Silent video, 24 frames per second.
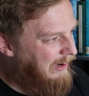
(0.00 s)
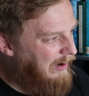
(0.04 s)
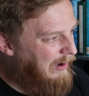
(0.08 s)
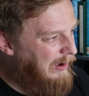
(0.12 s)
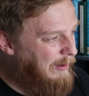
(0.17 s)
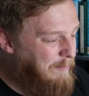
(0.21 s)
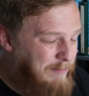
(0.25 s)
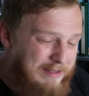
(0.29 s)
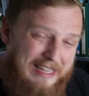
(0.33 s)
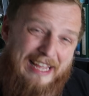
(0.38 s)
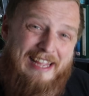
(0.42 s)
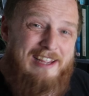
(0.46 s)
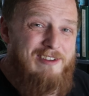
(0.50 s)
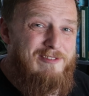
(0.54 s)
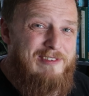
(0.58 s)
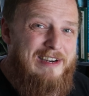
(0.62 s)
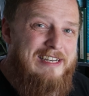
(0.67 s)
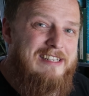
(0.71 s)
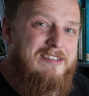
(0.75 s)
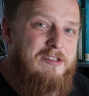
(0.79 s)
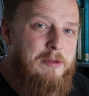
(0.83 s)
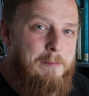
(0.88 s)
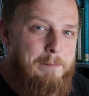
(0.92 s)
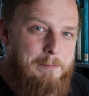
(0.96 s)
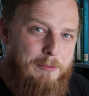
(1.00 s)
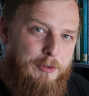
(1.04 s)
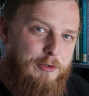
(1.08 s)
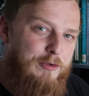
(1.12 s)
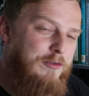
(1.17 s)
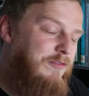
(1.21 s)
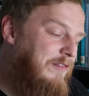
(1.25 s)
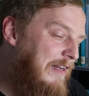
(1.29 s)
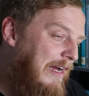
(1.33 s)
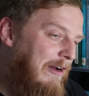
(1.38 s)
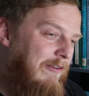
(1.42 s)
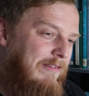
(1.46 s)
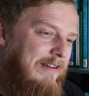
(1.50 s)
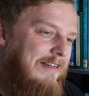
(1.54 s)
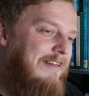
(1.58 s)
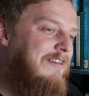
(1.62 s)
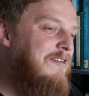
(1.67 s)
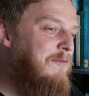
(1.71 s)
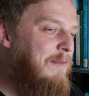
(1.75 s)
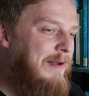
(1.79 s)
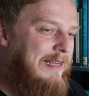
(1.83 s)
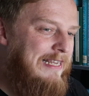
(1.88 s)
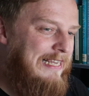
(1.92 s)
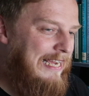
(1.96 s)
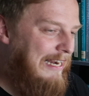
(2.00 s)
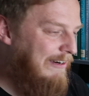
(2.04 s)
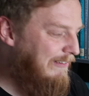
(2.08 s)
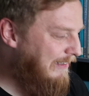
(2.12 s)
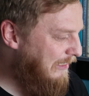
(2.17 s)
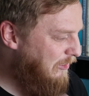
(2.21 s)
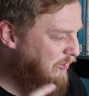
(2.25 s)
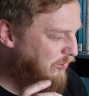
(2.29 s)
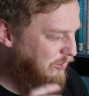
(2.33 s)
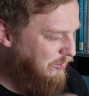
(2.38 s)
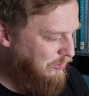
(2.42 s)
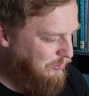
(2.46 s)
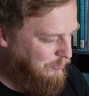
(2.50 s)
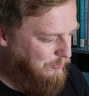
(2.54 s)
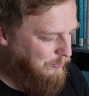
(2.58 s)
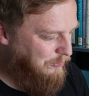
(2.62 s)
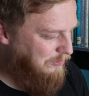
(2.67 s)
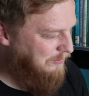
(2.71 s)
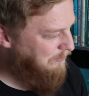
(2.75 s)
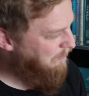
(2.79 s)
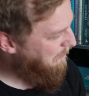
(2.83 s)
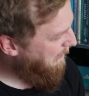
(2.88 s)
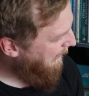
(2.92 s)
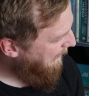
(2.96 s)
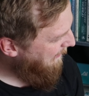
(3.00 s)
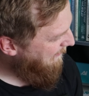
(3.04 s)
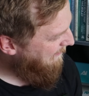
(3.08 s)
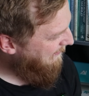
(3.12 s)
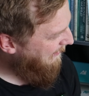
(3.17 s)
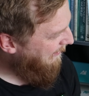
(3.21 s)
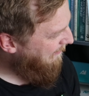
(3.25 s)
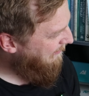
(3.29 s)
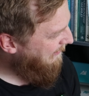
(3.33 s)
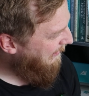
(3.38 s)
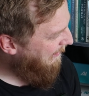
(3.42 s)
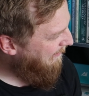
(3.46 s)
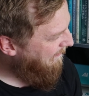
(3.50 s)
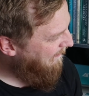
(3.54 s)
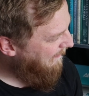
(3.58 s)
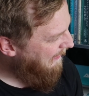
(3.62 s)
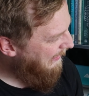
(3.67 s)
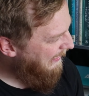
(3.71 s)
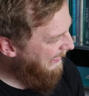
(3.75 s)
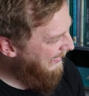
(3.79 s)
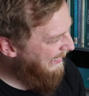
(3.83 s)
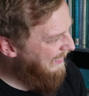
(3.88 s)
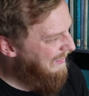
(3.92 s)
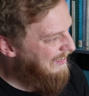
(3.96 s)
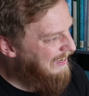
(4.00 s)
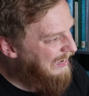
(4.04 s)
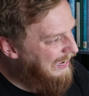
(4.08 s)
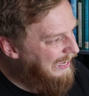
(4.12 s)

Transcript: I'm getting ready to move down into my garage and sort some tanks out down there,